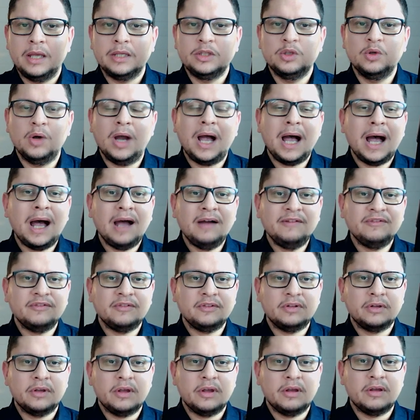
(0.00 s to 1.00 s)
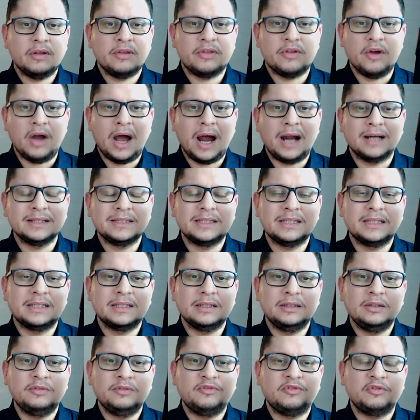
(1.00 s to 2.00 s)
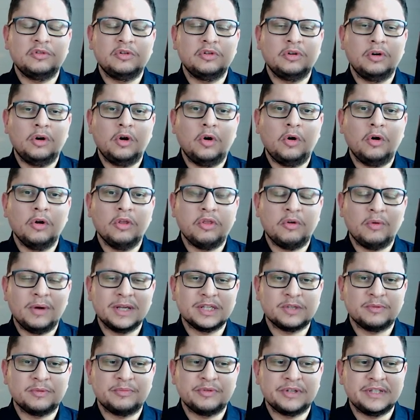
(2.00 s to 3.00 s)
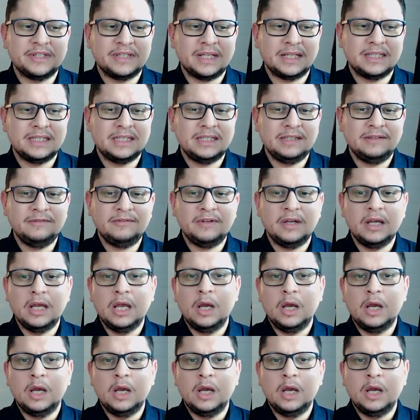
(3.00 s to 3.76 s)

you have the article for authorized representative,